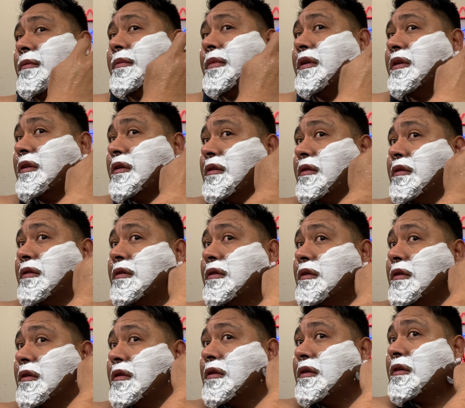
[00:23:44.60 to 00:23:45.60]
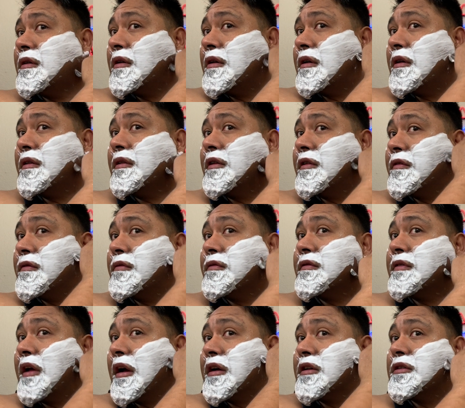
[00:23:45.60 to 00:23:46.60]
for me. And this
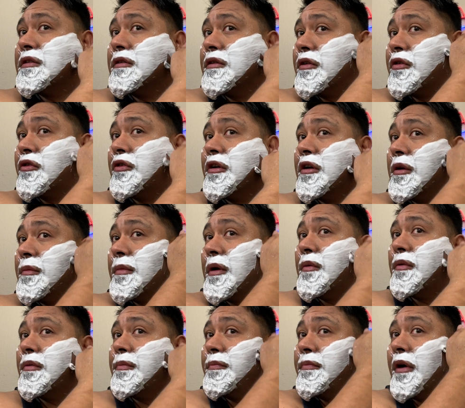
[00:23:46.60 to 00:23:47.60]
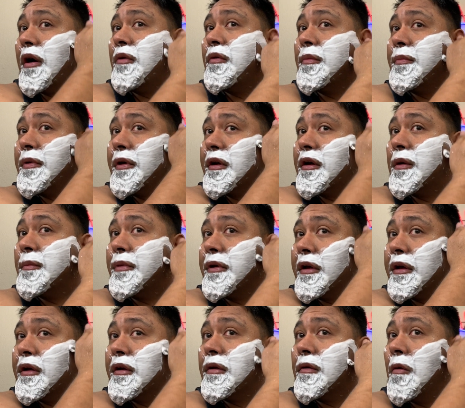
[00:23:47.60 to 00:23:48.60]
was actually a cream I would pick up
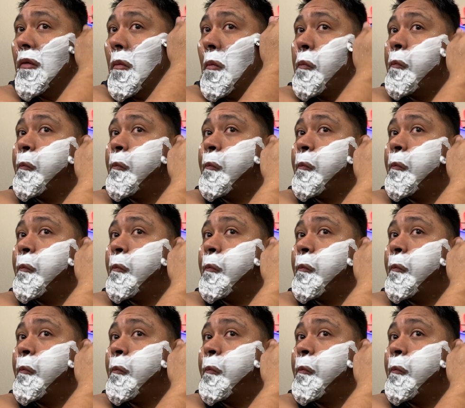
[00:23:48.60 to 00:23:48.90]
again.